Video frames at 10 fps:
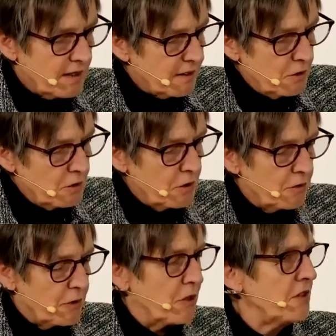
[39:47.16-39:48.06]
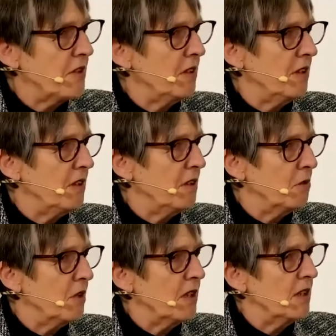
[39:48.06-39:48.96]
university,
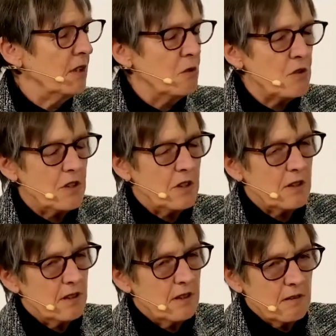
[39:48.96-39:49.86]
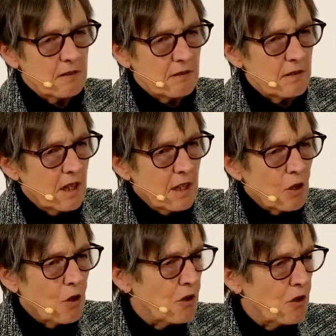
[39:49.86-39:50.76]
you can use it in
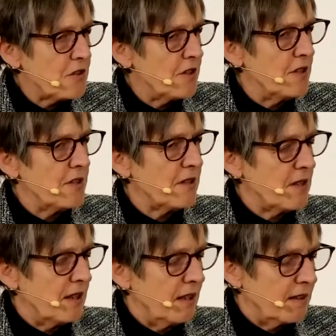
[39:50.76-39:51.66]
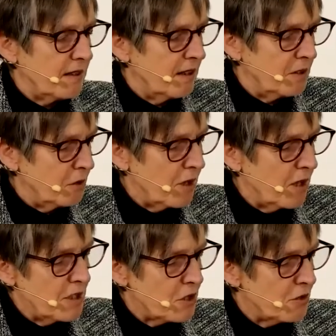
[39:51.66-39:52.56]
courses at
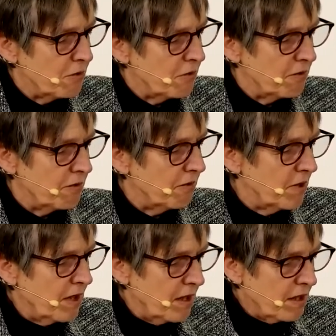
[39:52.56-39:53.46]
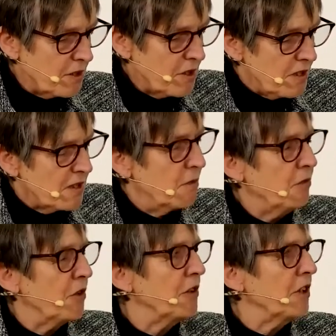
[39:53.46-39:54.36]
education system
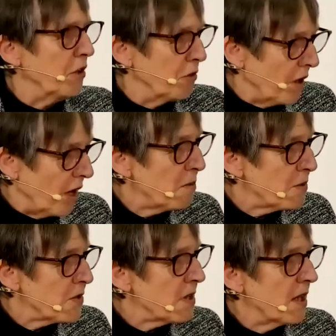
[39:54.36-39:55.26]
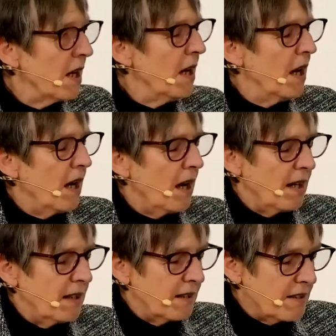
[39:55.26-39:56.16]
for the grown-ups.
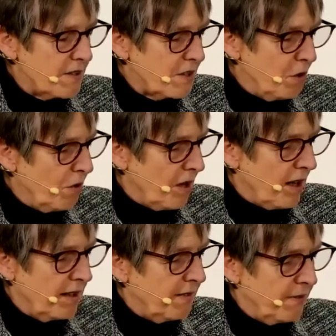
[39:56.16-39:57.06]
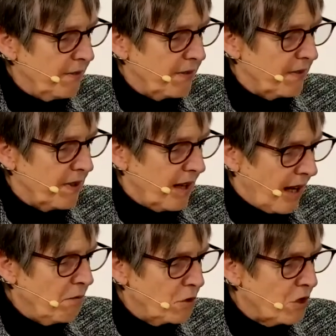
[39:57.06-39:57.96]
So I
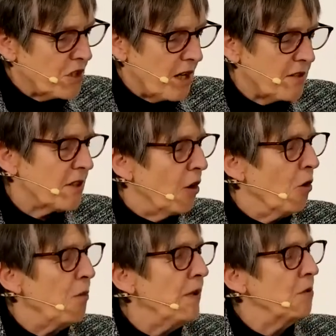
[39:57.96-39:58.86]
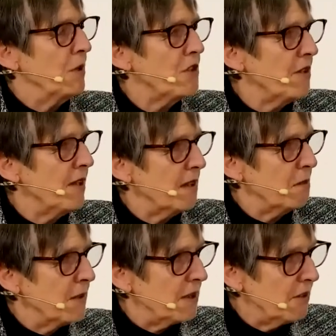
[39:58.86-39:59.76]
would just hope and wish that
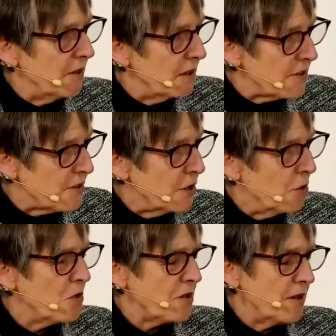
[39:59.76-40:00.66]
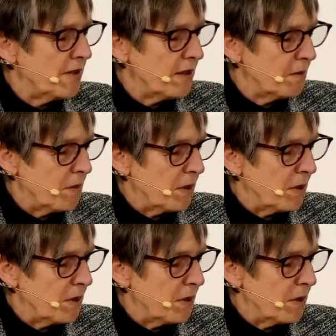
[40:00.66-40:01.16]
material is used and that